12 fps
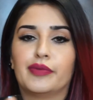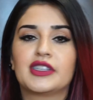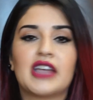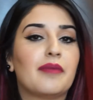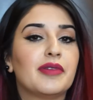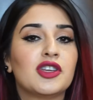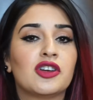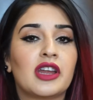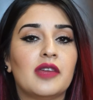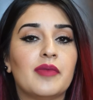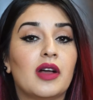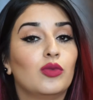type in your
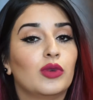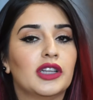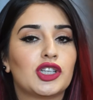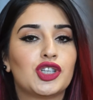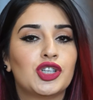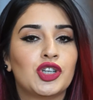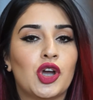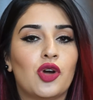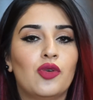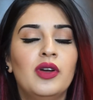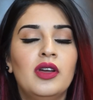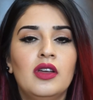email and we'll let you know.